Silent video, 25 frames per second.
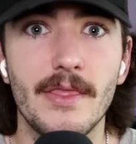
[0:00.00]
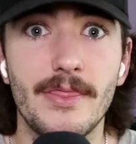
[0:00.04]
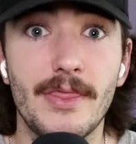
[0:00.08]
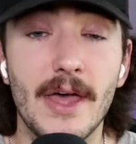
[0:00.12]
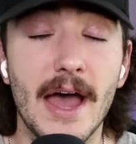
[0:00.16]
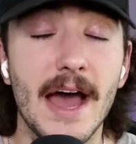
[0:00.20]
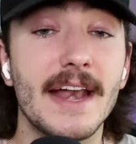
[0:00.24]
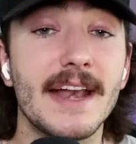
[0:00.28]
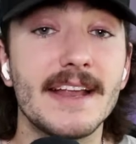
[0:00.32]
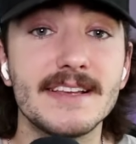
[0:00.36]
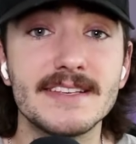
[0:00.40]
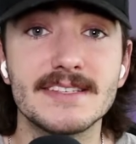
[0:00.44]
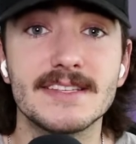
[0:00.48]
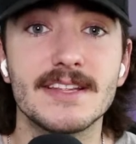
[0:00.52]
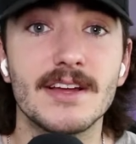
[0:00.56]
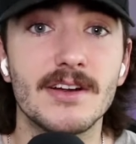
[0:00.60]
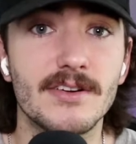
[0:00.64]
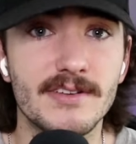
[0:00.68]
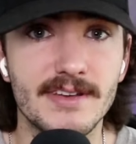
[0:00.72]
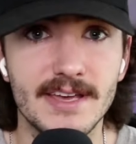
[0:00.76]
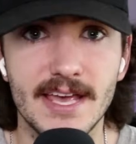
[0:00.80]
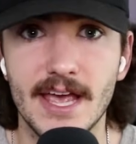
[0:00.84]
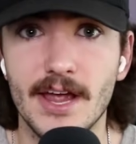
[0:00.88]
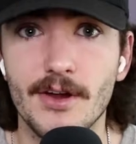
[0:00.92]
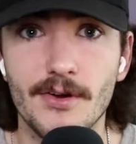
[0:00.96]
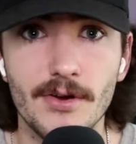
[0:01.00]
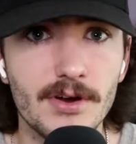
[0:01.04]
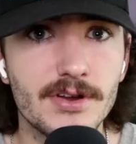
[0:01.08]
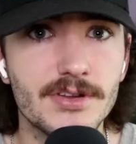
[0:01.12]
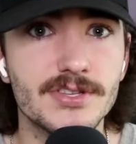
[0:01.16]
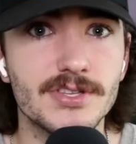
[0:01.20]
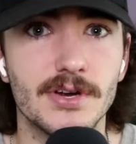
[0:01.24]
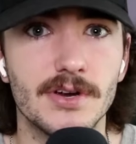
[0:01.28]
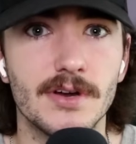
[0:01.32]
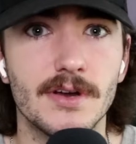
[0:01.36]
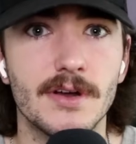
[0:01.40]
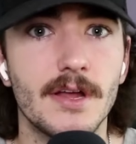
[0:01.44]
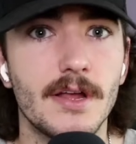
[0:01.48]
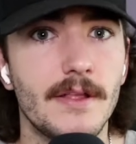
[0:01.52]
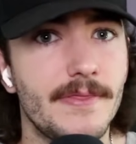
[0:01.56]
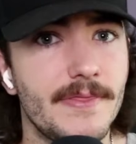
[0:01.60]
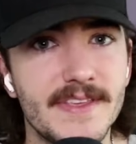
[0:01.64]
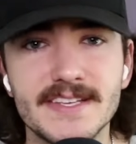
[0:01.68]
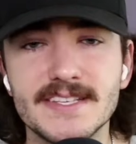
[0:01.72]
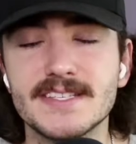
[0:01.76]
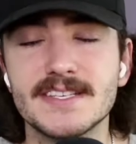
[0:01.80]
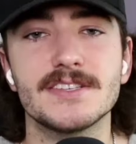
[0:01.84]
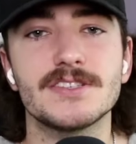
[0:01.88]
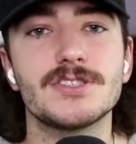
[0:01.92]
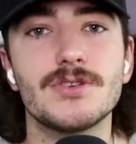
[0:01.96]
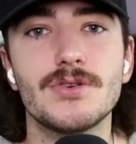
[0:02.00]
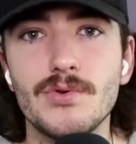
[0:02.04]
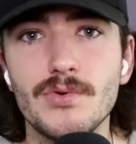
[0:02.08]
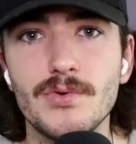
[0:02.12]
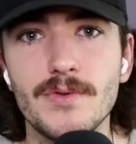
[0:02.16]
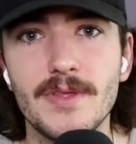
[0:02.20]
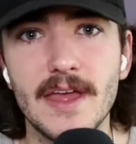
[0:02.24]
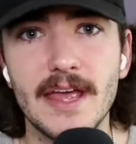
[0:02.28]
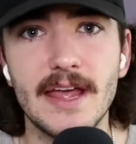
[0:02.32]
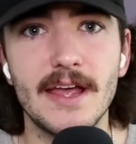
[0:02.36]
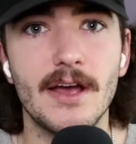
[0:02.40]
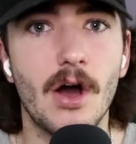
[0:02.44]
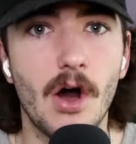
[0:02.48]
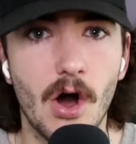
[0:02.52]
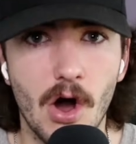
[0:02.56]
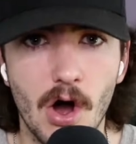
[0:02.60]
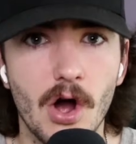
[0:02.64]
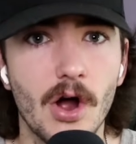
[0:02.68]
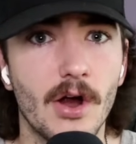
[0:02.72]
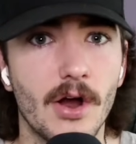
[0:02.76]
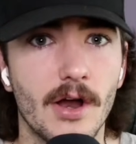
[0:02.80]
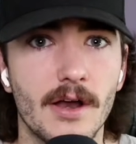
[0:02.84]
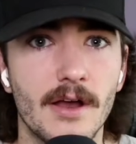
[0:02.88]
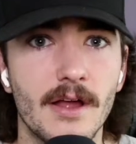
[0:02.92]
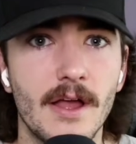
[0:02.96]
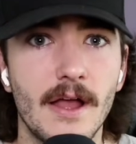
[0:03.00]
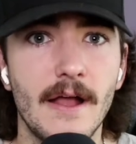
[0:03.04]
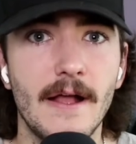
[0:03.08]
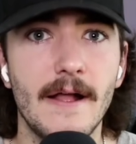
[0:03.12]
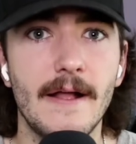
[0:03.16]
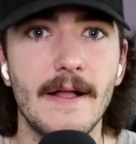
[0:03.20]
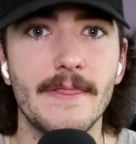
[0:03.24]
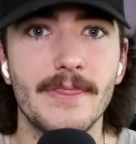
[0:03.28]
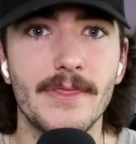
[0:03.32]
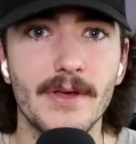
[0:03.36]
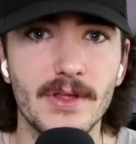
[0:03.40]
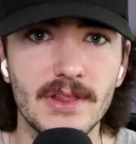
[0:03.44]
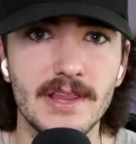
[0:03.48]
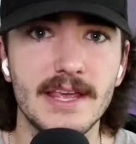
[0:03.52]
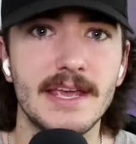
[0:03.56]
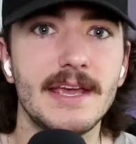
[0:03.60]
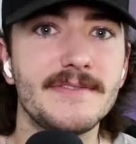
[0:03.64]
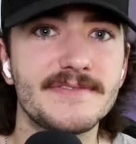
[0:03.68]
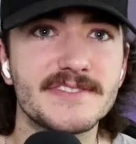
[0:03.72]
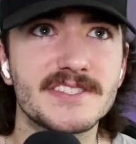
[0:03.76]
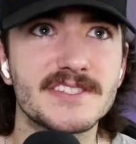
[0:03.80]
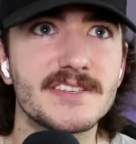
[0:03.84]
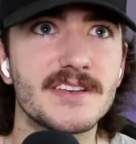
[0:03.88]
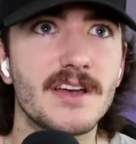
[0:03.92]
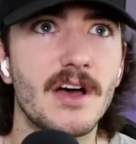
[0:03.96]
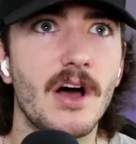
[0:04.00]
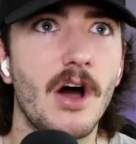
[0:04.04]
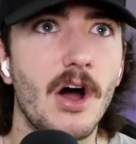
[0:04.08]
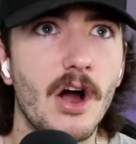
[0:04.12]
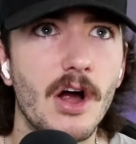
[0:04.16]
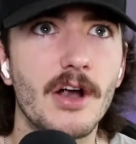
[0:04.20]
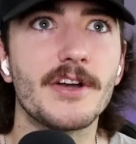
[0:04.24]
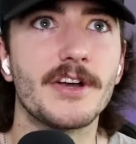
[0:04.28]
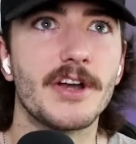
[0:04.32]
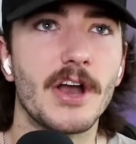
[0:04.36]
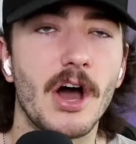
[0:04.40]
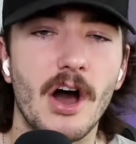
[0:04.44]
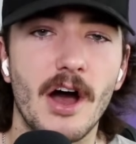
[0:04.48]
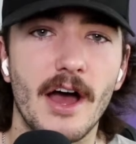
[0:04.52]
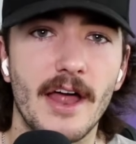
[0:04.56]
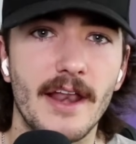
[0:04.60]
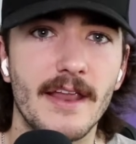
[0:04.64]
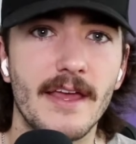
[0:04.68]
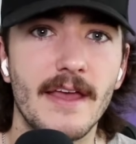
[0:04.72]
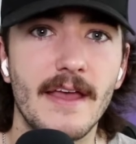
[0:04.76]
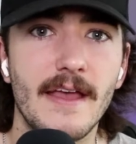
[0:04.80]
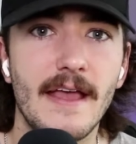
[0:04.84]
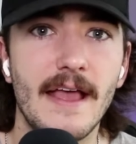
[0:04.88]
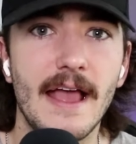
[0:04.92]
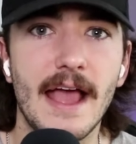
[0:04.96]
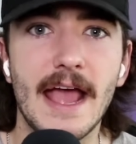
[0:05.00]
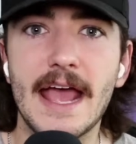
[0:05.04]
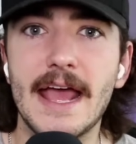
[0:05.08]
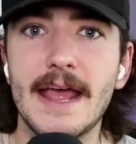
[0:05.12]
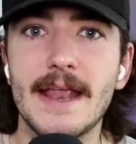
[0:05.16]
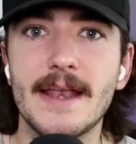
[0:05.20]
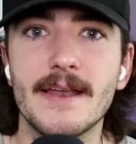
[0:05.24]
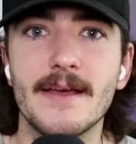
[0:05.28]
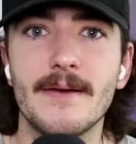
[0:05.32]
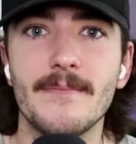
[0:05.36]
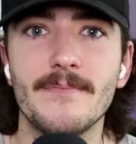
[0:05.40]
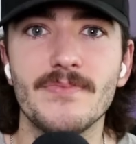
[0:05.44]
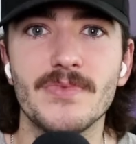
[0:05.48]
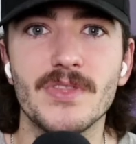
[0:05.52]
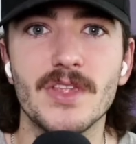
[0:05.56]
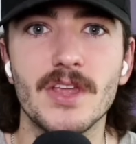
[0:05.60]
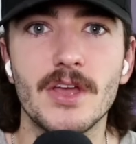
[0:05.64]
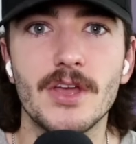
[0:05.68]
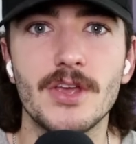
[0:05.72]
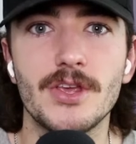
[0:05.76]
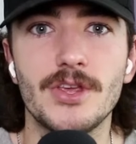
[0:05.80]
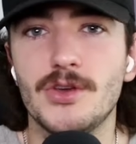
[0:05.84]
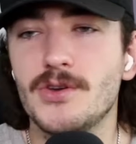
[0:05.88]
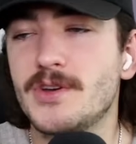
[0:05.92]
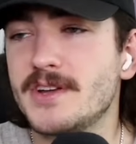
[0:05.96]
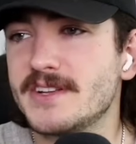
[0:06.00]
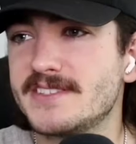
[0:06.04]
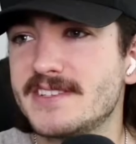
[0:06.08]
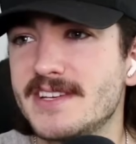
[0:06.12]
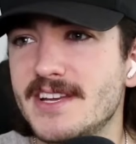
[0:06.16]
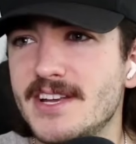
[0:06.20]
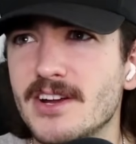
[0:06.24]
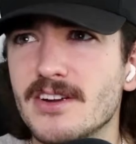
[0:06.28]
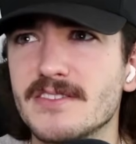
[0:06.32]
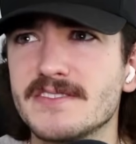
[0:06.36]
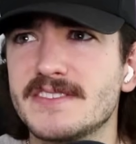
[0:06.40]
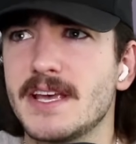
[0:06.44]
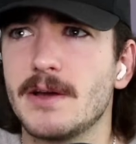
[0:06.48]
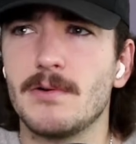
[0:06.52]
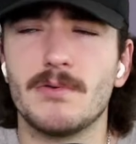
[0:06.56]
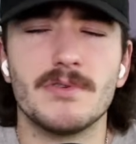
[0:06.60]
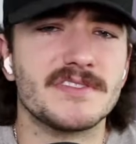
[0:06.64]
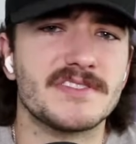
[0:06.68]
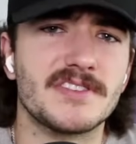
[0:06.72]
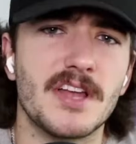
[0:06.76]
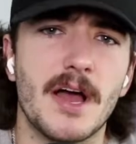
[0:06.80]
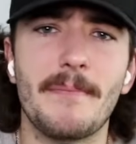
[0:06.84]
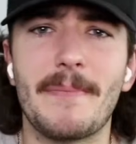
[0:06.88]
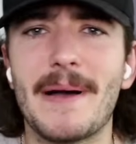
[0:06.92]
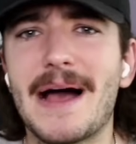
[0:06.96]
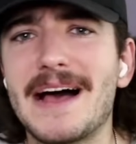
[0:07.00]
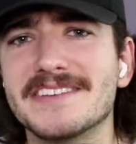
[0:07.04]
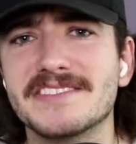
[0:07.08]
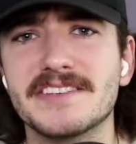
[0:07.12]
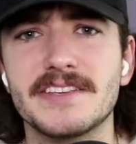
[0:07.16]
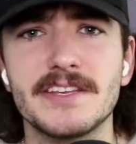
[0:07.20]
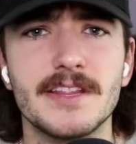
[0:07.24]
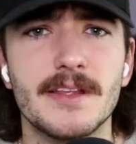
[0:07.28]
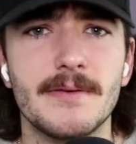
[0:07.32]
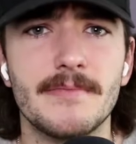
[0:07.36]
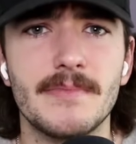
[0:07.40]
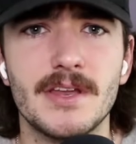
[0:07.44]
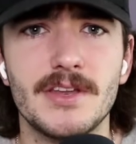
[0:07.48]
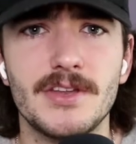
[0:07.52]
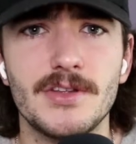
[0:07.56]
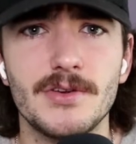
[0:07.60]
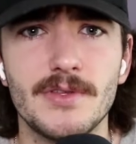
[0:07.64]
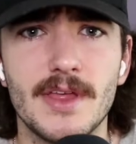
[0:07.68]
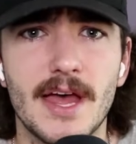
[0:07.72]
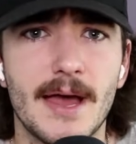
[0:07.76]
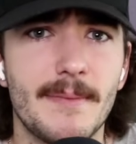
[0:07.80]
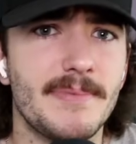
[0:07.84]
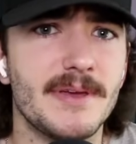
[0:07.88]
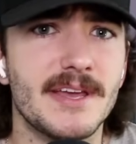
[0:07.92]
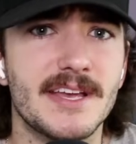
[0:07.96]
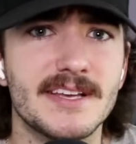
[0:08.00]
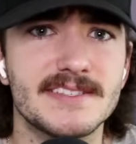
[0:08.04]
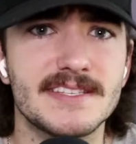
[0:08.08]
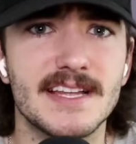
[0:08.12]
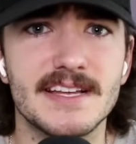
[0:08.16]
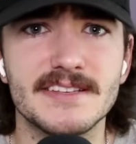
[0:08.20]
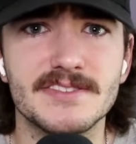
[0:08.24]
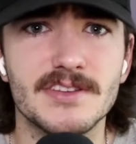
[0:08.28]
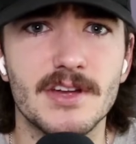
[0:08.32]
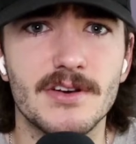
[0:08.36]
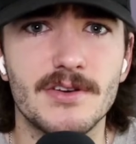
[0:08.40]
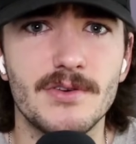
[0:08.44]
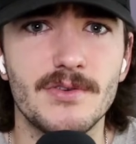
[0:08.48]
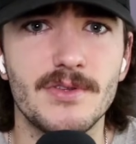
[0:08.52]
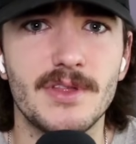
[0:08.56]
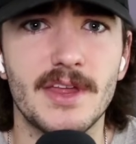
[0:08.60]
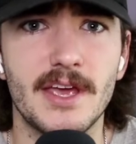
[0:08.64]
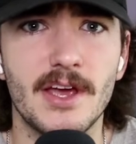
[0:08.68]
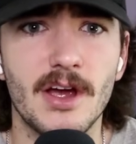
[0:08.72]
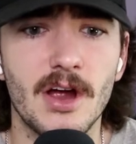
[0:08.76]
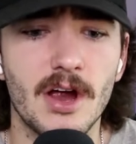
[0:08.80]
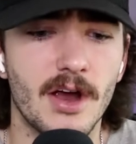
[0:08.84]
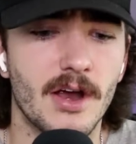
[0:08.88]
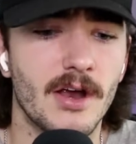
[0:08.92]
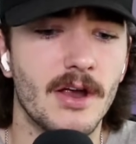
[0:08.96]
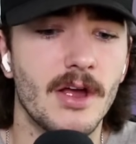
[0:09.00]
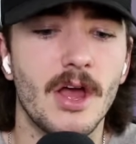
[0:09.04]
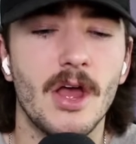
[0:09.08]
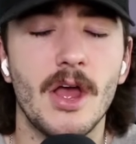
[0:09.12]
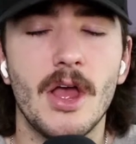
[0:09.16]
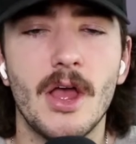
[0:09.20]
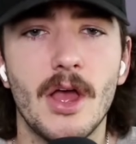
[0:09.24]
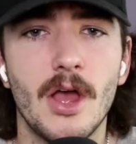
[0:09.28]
That is their character. This is who they are. The Leafs are not. And you could sit here and say, well, stop asking them to do that because that's not who they are.